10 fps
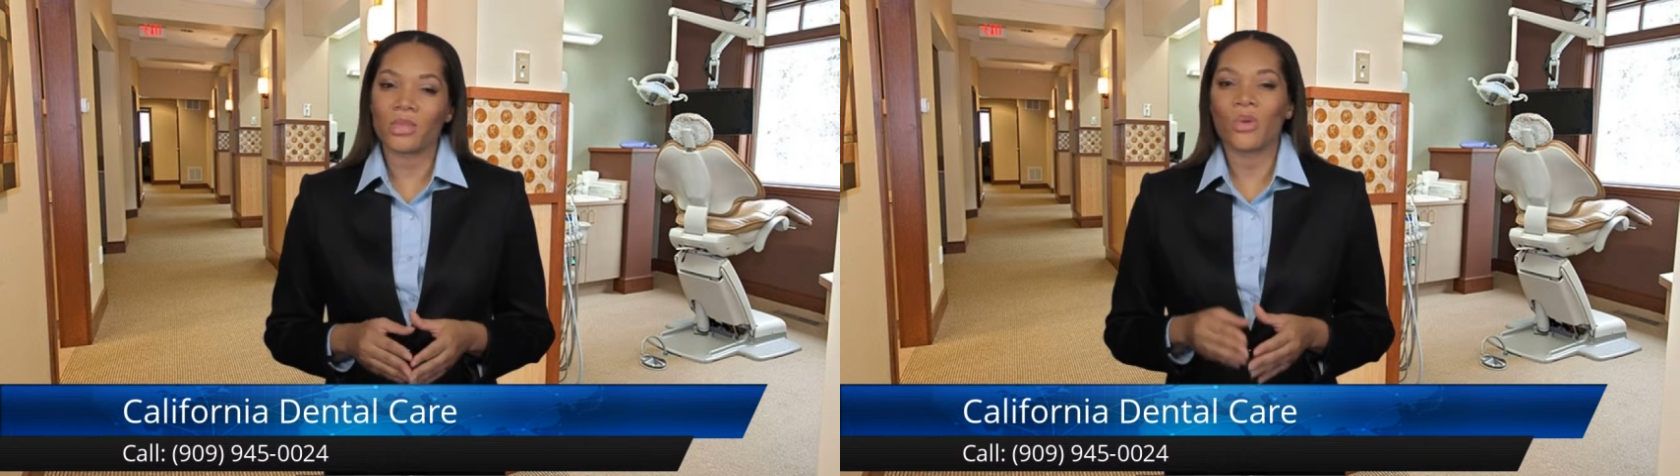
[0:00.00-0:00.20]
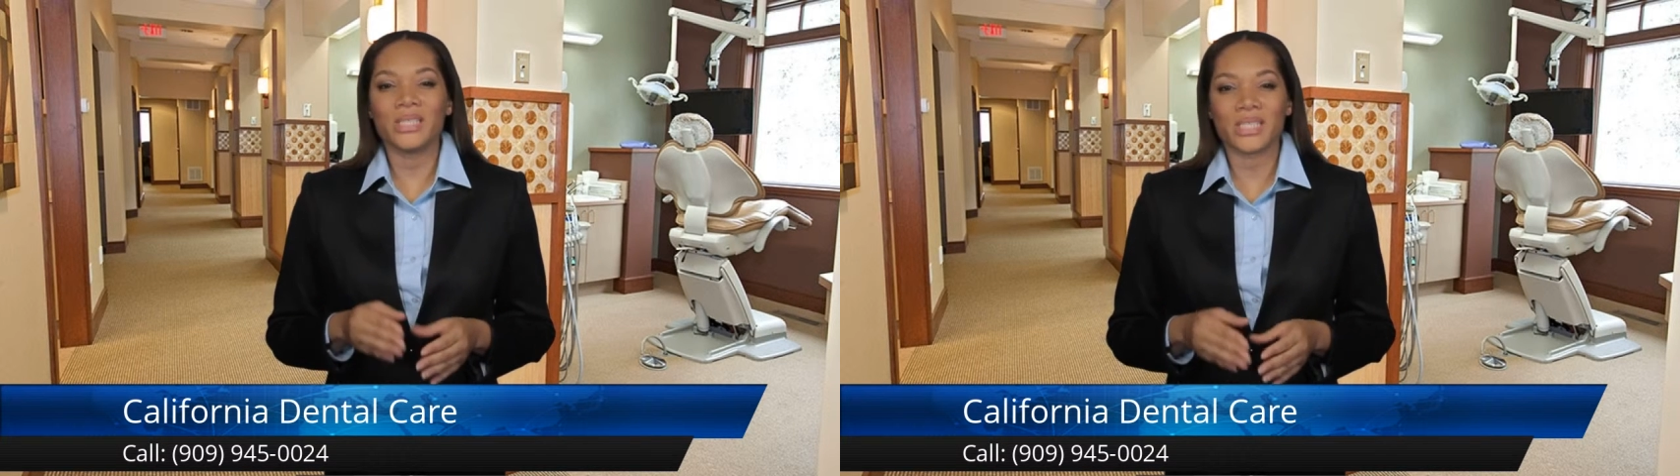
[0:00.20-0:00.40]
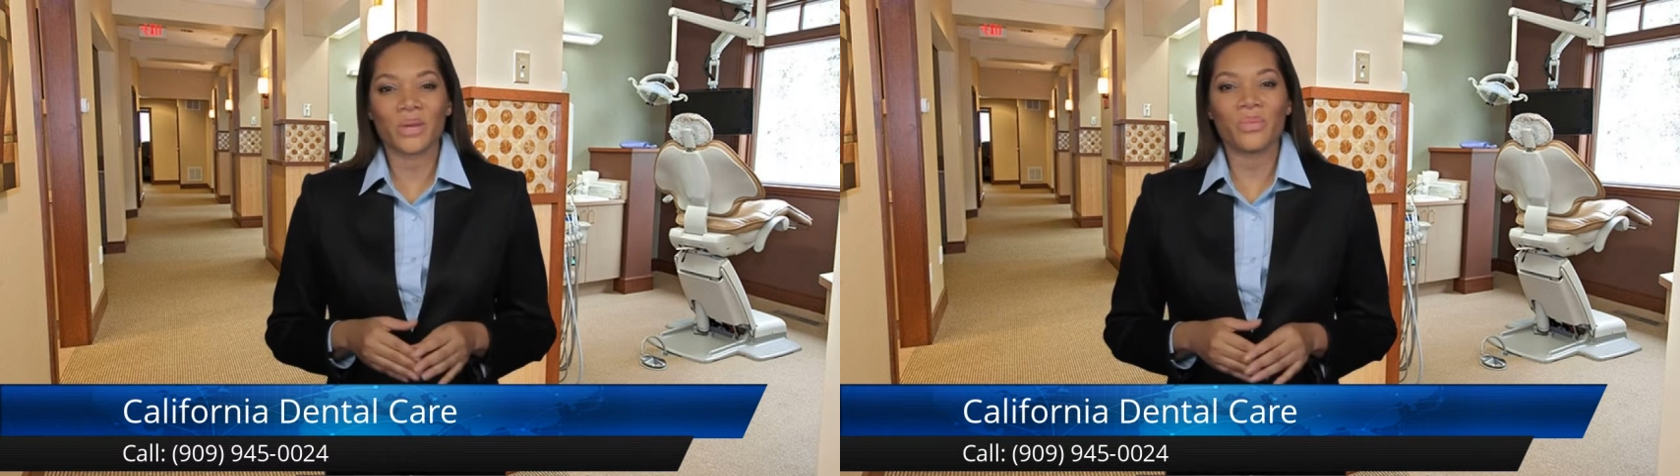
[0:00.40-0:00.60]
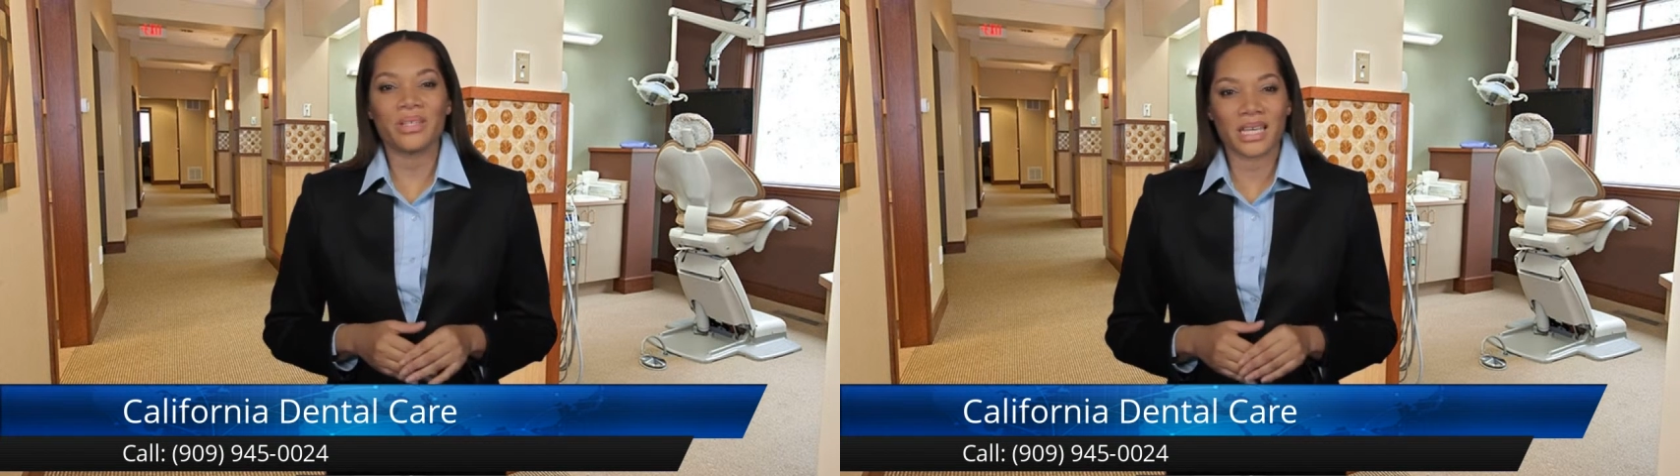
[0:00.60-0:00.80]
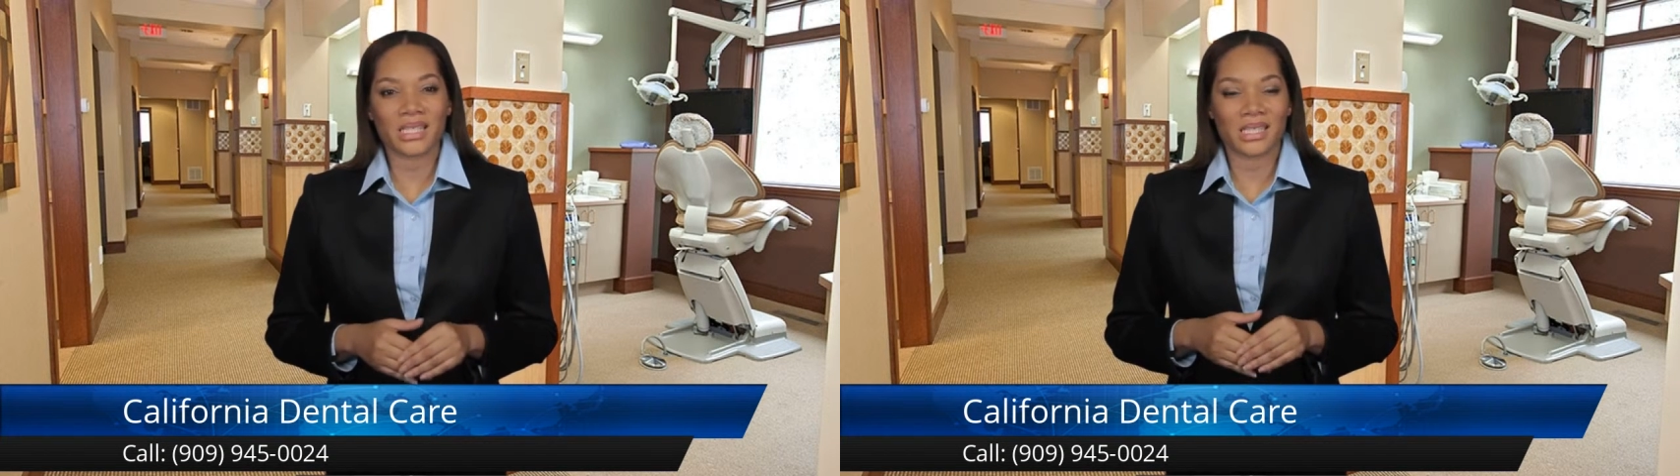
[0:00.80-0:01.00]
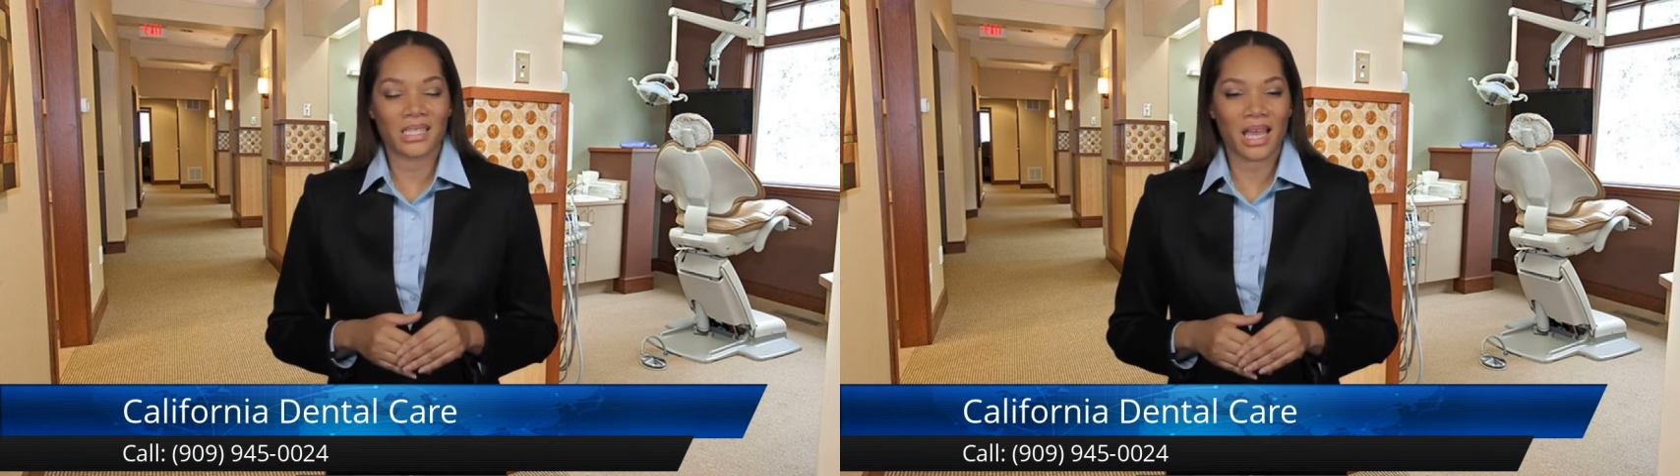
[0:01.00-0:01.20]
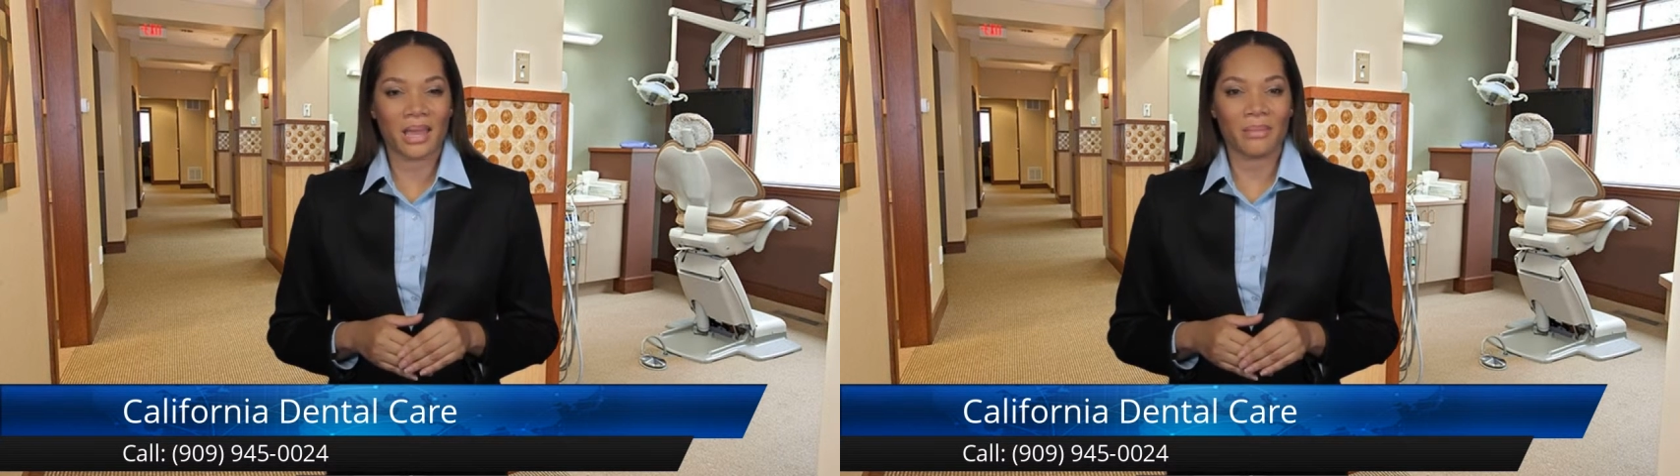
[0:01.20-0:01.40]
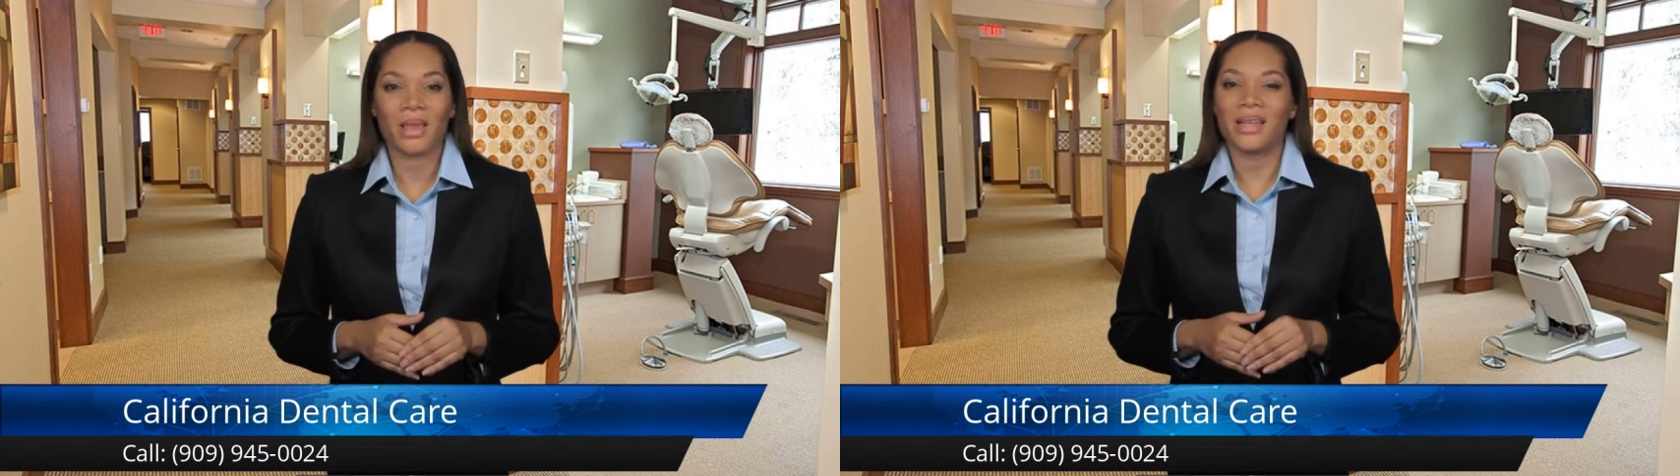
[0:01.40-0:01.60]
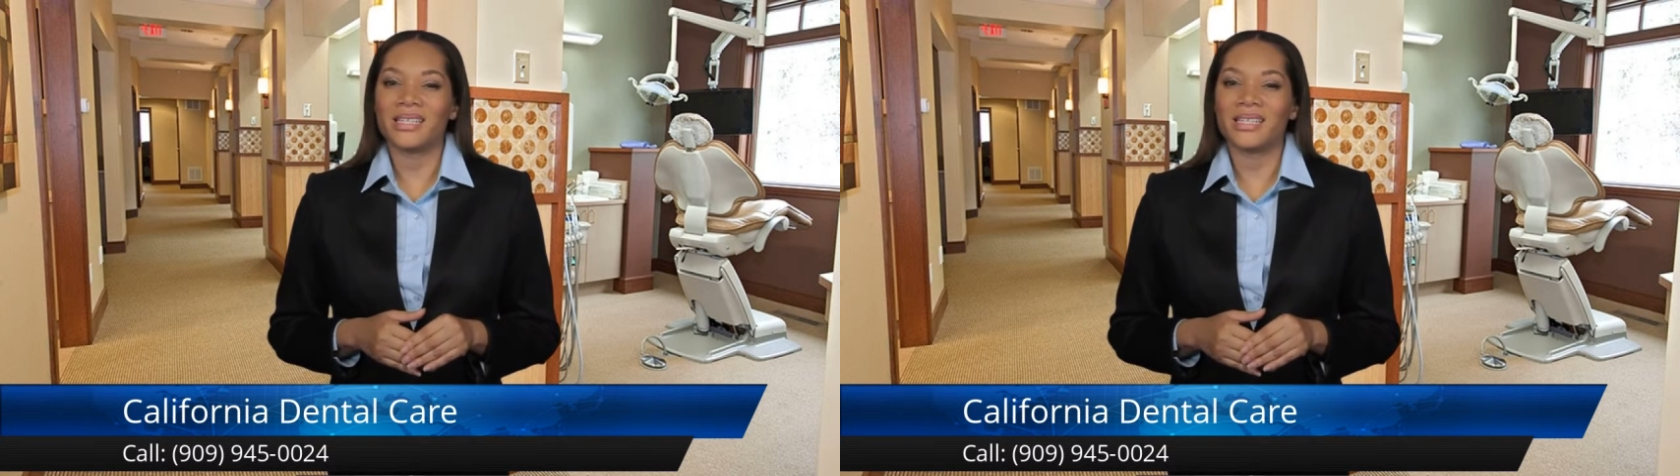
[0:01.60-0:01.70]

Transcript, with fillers: when someone takes the time